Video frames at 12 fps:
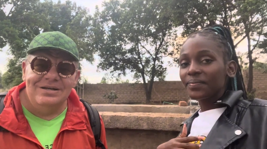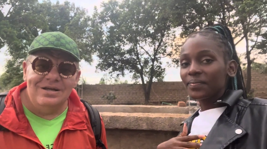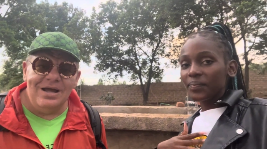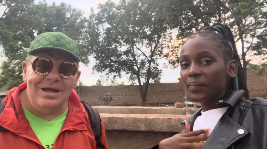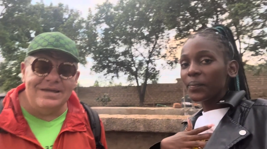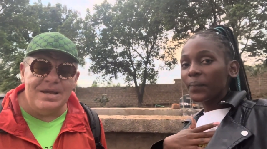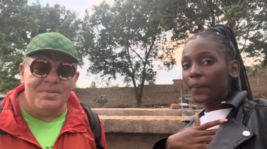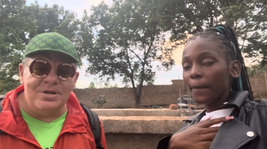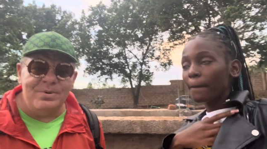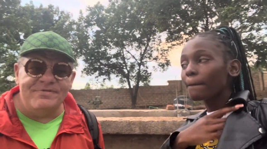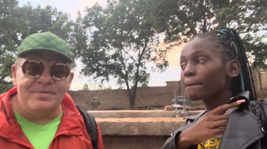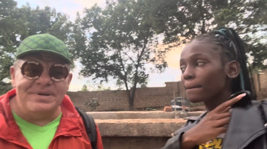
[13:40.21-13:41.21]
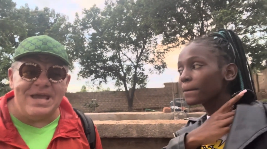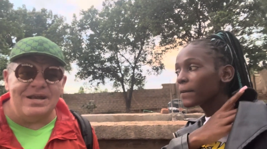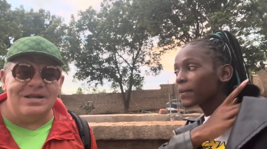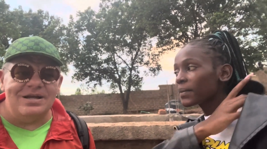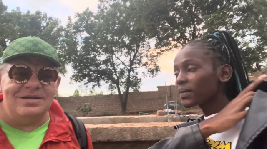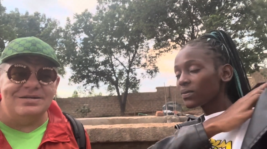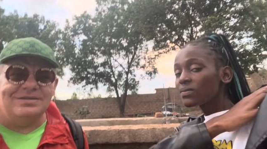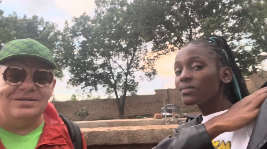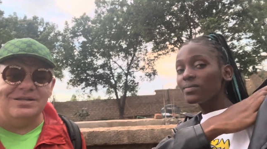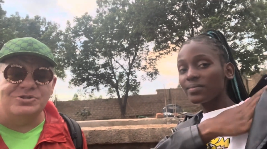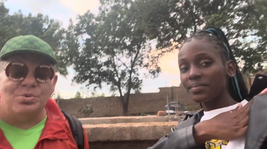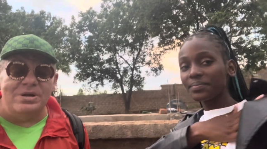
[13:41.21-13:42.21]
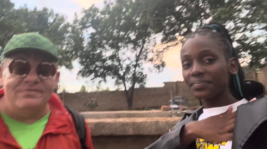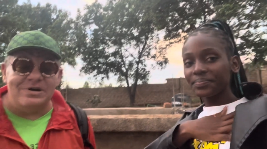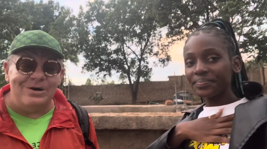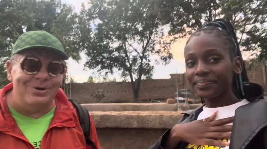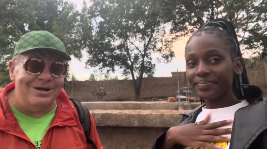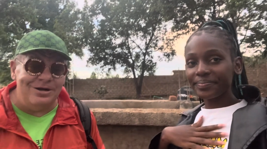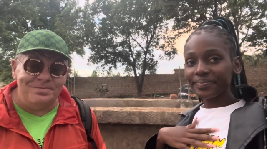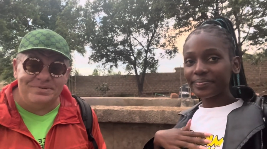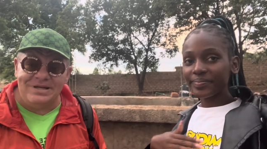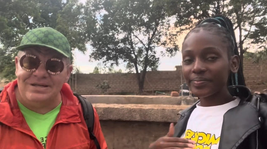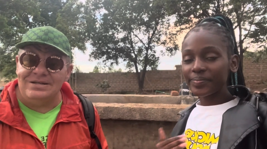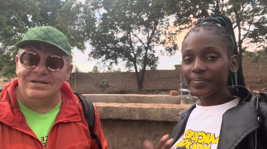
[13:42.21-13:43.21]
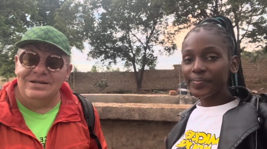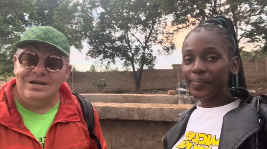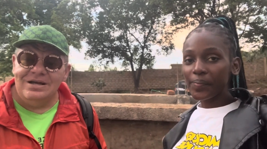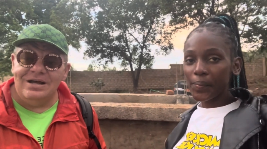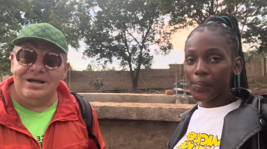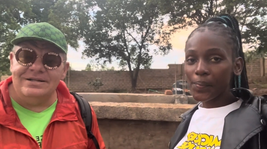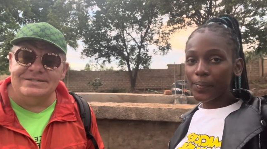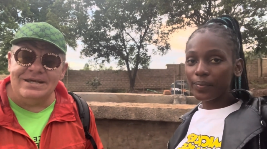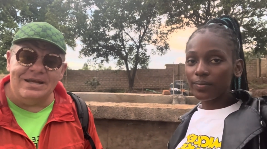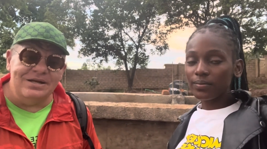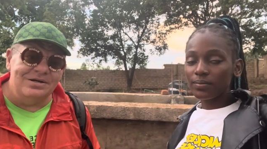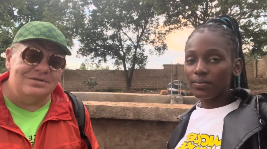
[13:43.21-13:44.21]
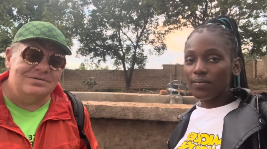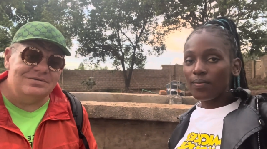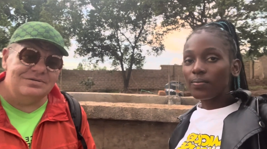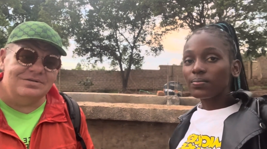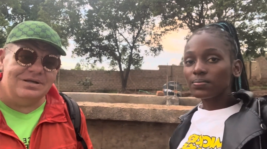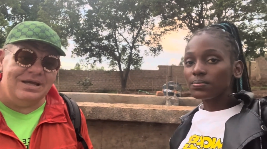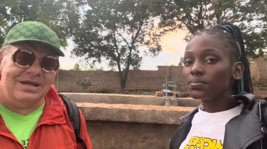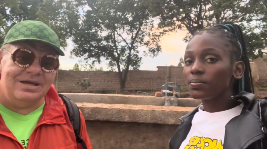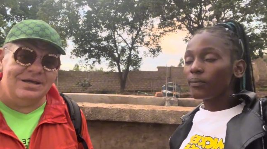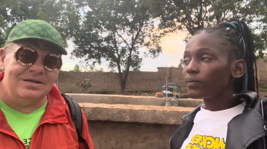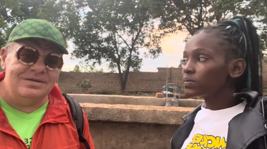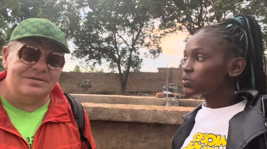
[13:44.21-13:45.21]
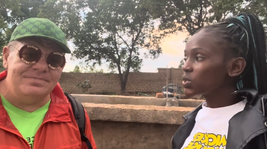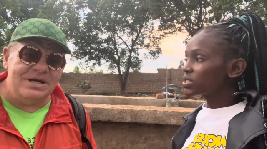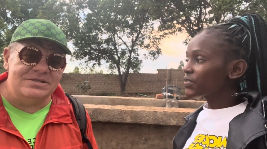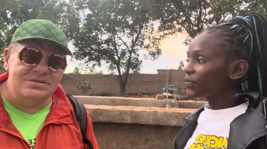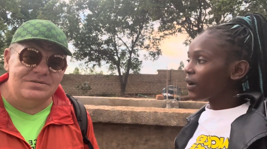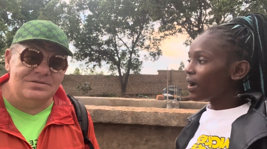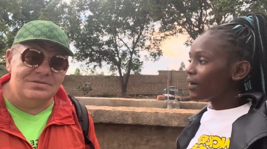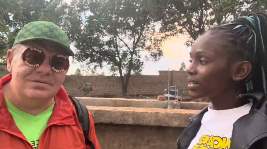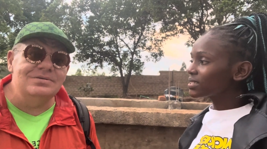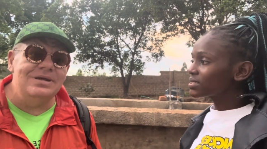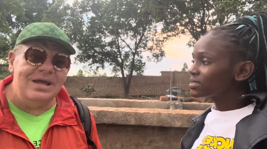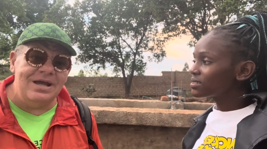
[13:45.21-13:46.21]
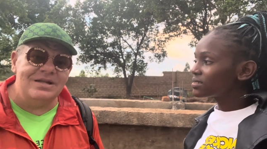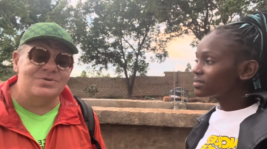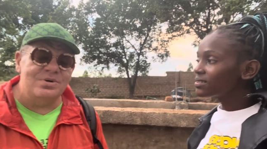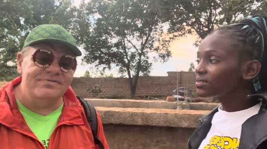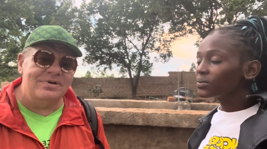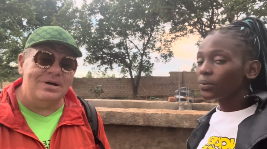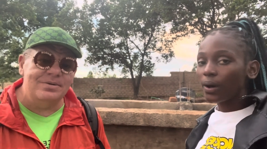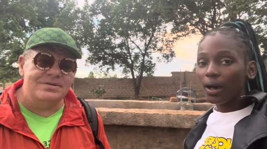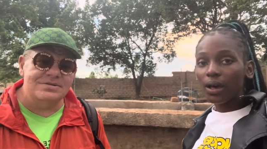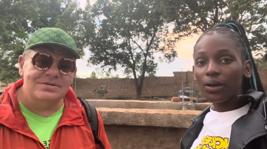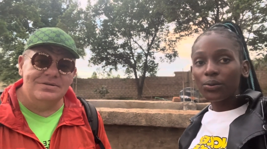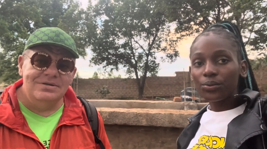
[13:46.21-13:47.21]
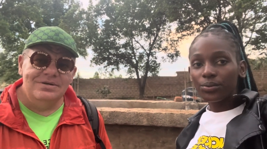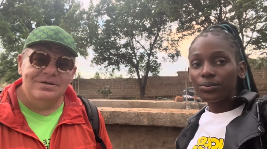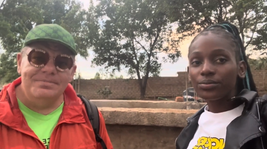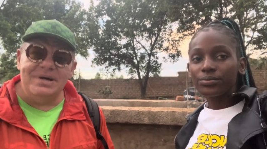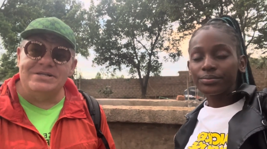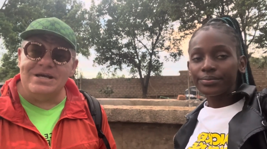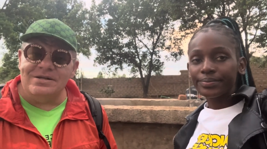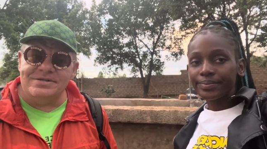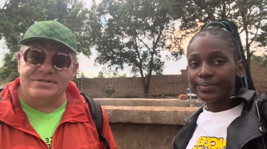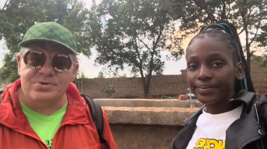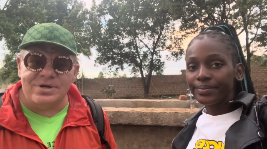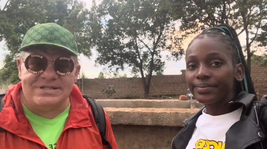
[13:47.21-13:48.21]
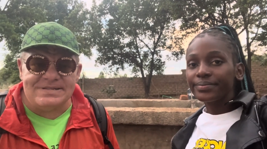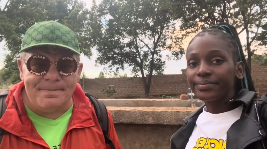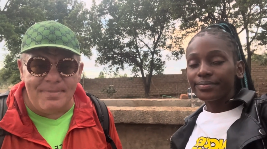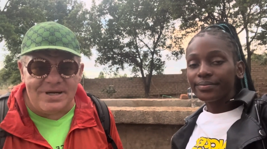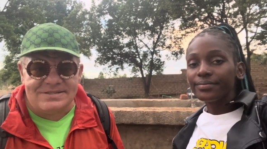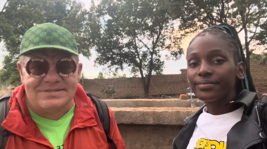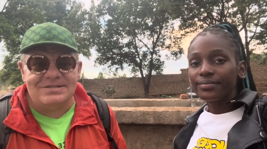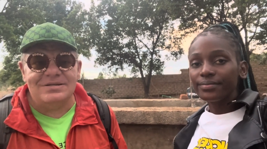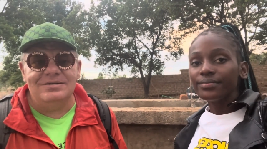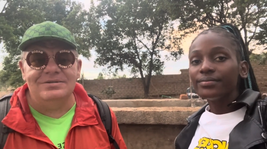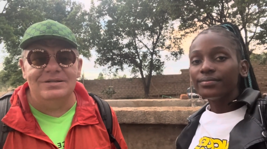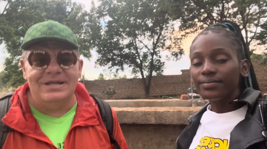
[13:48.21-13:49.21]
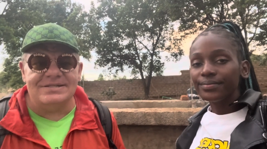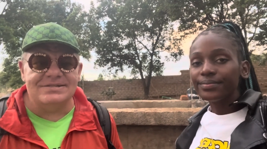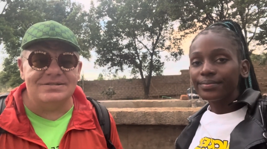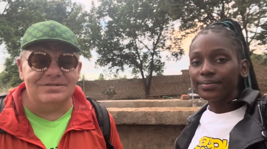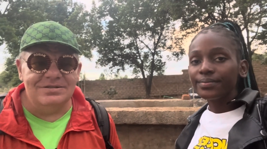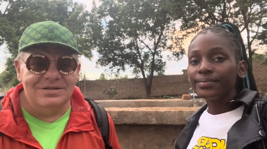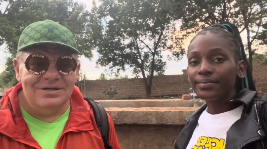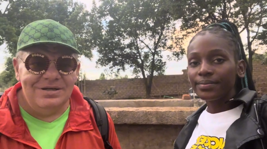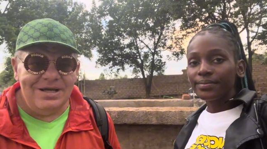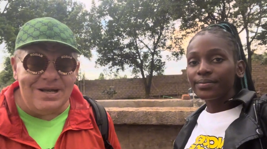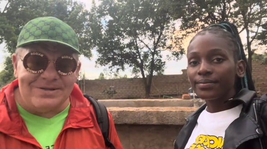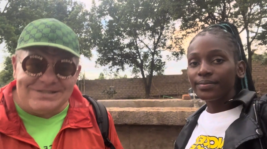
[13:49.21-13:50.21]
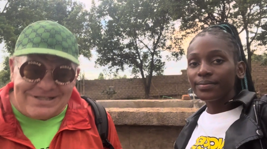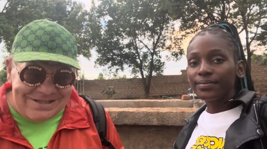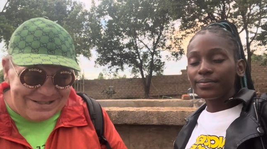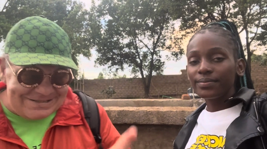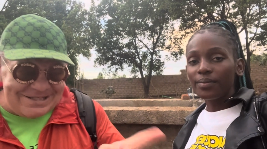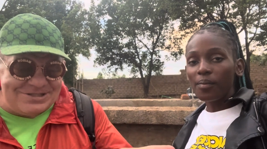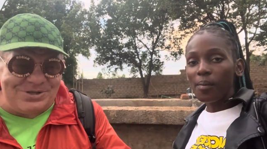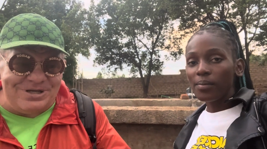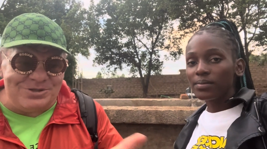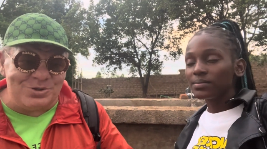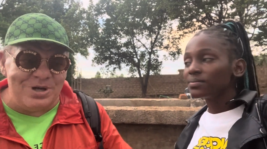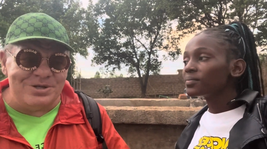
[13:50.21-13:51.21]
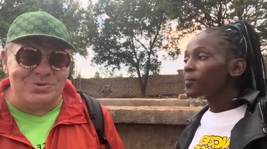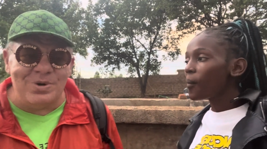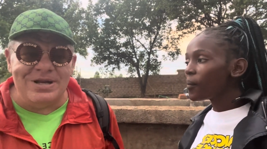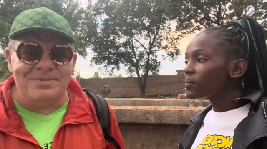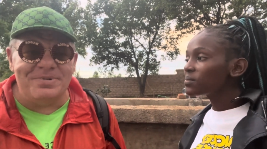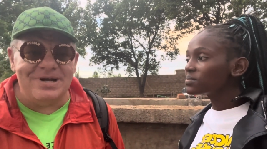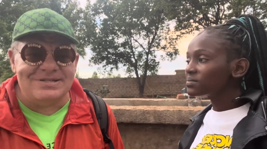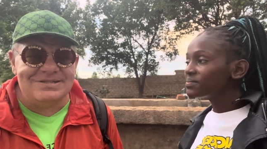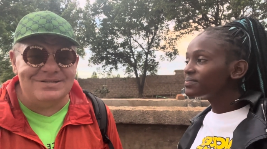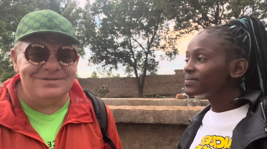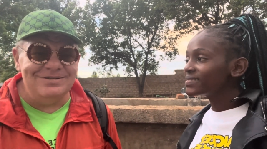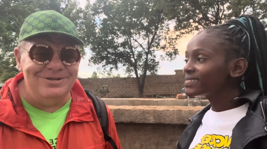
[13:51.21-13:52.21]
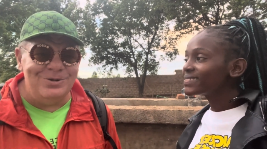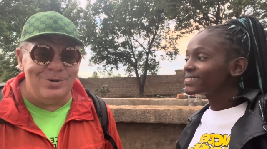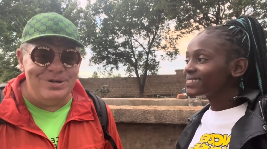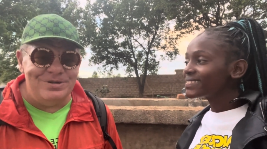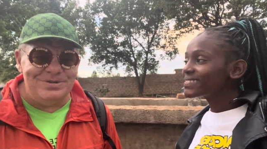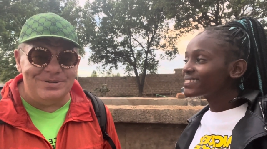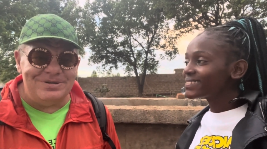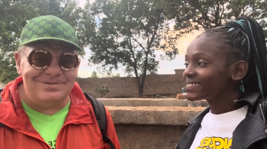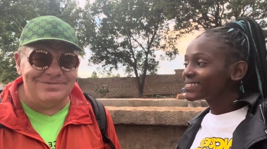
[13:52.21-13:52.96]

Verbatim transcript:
Speaker 1: I came all the way from Canada, 24 hour airplane uh, to get here. And 24 my, hours? Yeah, 24 wow. hours. My channel is Chris Must List. And I was listening to your intro, I was quite impressed. You know what you're doing